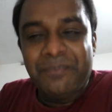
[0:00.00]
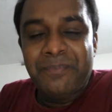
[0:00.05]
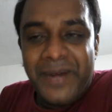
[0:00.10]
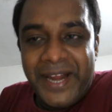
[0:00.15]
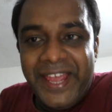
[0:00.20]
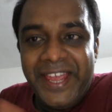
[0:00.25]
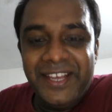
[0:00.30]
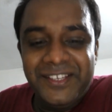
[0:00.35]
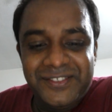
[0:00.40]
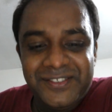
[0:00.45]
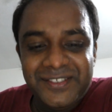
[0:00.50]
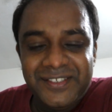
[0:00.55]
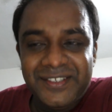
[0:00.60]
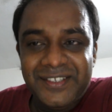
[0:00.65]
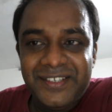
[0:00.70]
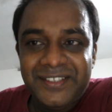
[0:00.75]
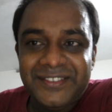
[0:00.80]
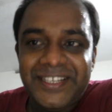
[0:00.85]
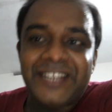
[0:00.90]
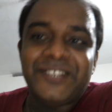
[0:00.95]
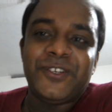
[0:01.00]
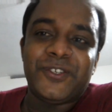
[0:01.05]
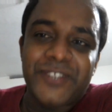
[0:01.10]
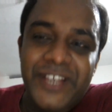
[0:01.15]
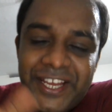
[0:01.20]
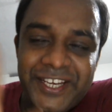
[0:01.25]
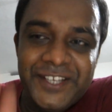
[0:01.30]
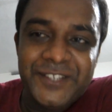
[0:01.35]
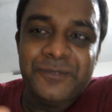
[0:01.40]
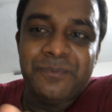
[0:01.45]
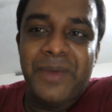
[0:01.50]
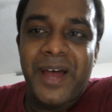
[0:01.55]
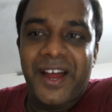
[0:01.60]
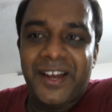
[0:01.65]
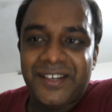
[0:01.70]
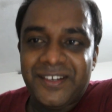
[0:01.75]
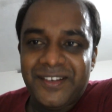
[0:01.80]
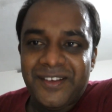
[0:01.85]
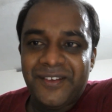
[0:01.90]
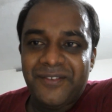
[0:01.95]
breaks, that society is
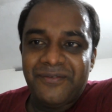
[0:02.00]
bad.